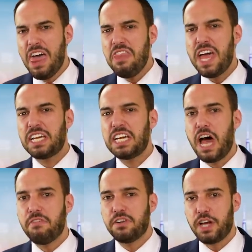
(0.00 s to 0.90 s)
that
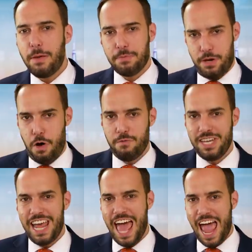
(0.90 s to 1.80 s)
covered up
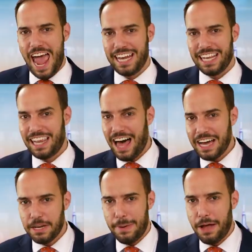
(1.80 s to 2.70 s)
COVID and
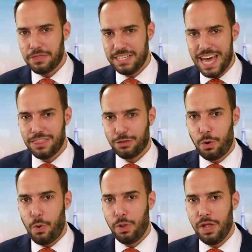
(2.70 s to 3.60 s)
lied about the death
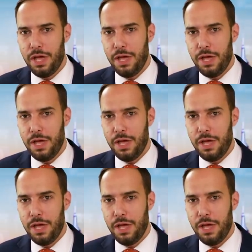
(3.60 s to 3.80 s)
toll,